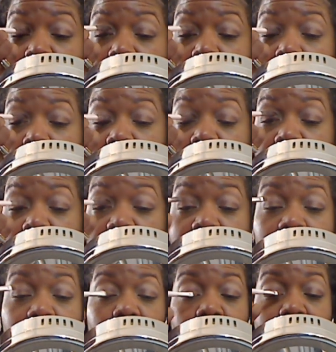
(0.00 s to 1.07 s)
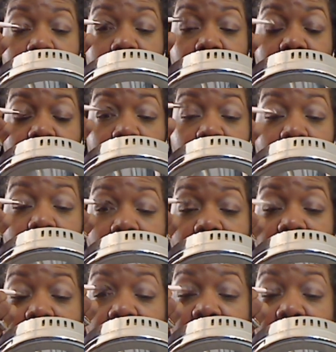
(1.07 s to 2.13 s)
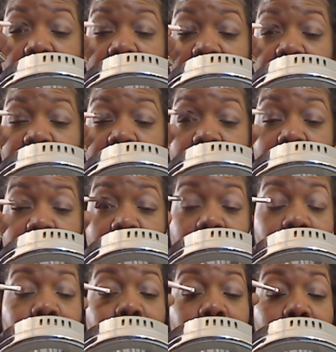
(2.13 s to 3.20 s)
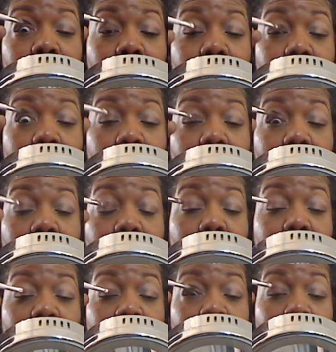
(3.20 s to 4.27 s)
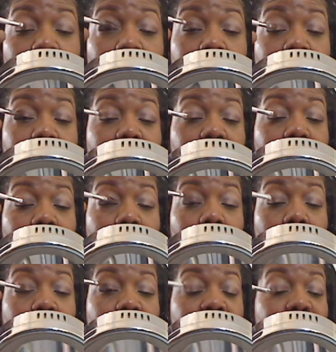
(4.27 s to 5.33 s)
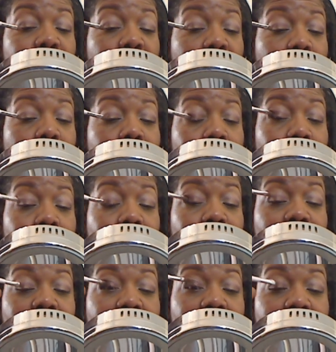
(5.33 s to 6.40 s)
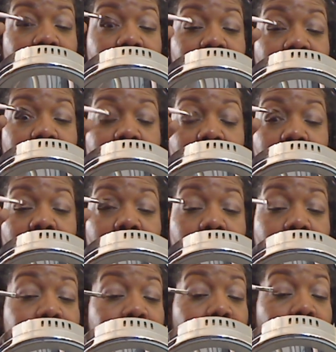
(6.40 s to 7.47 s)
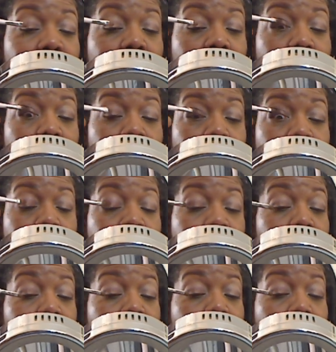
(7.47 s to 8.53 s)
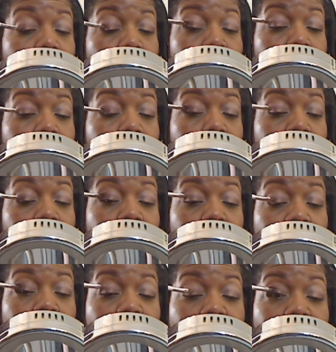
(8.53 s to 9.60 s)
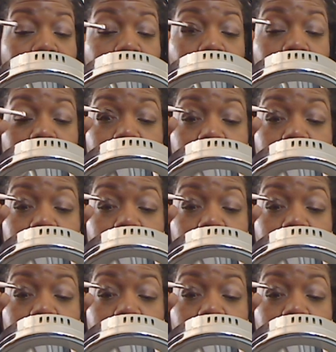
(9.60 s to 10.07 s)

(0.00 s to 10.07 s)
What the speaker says: darkest concentration of color at the lash line, and then the color smokes or fades as it goes up in the direction of the brow.